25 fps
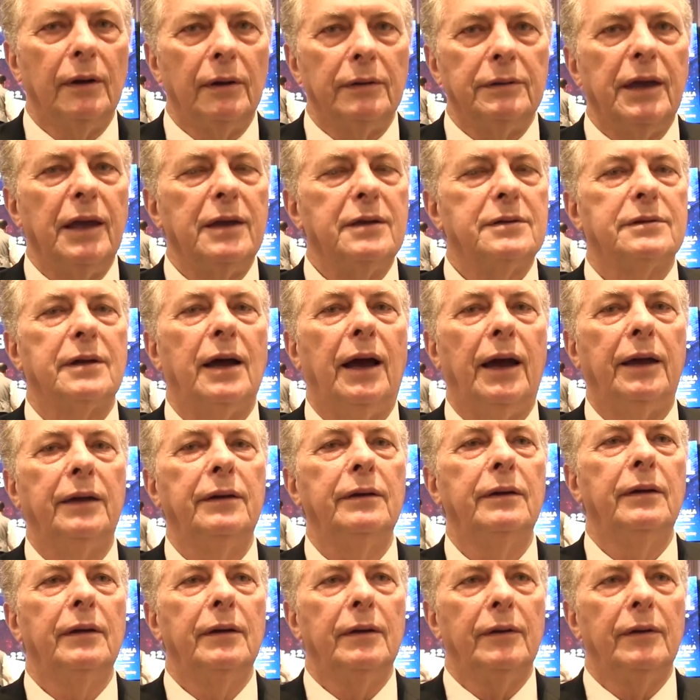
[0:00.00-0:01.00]
they sign
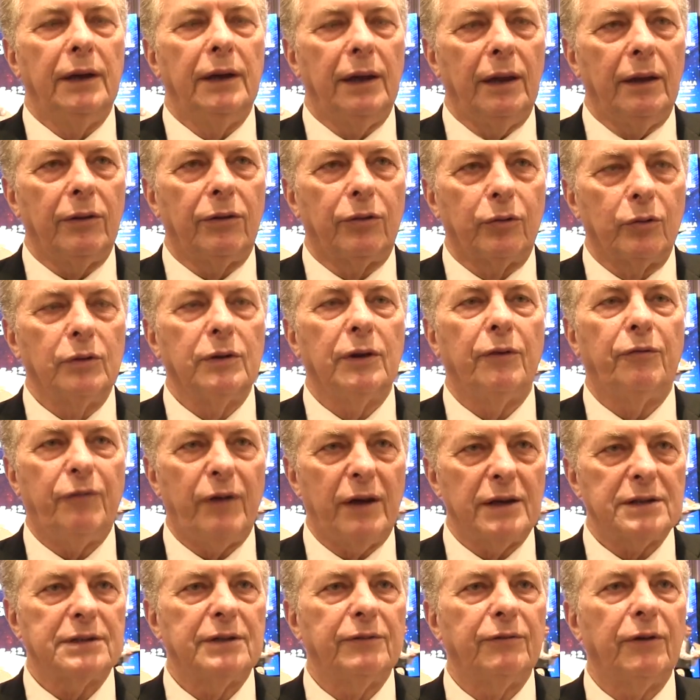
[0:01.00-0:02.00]
through the
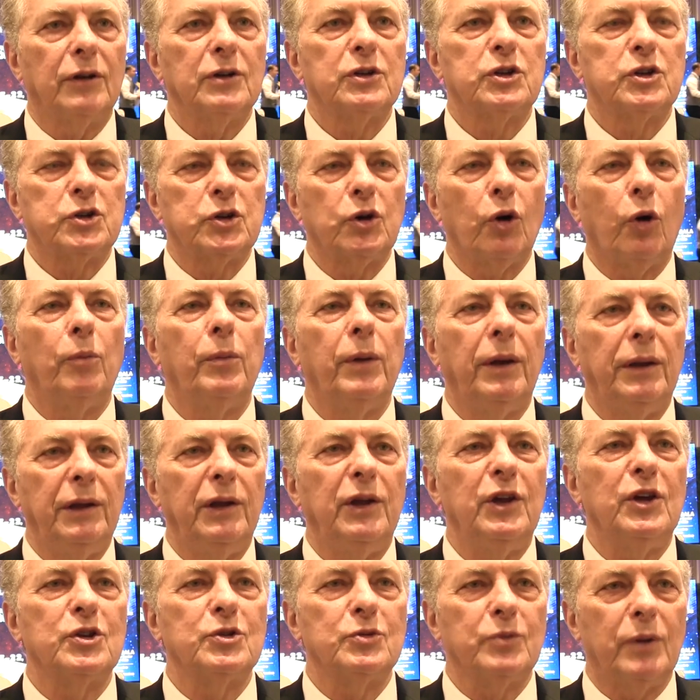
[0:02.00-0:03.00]
festival so many
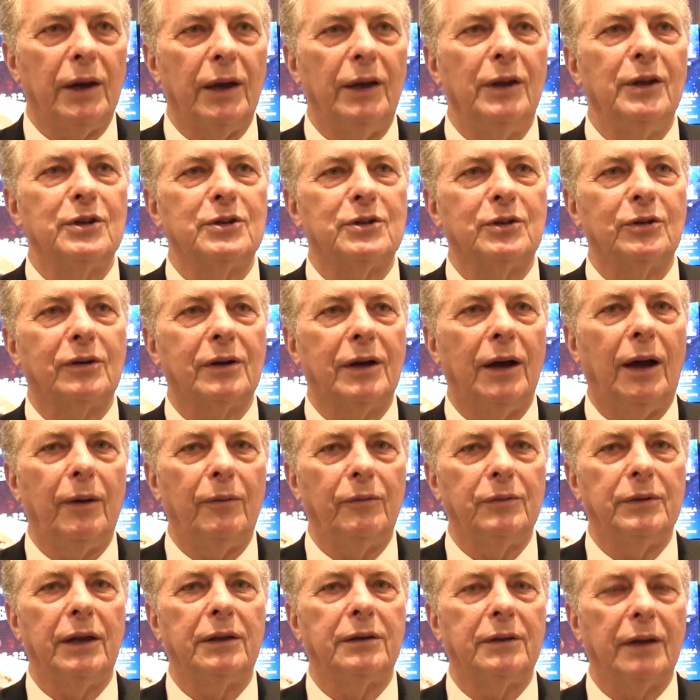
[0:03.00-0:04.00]
Israelis to
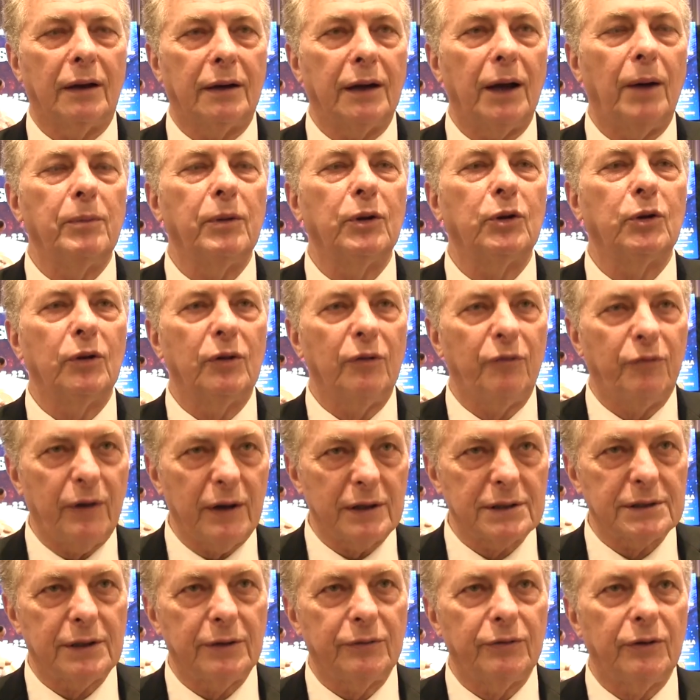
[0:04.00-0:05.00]
come, that are coming to the
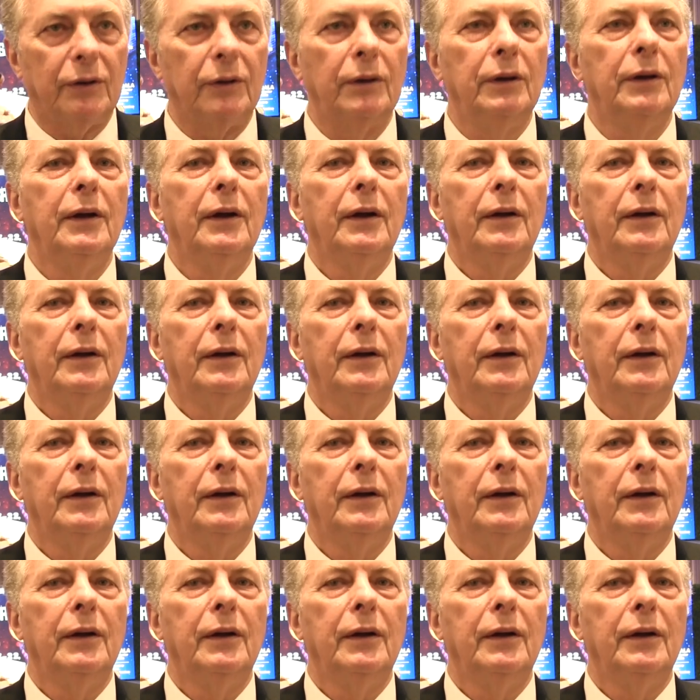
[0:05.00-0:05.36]
festival.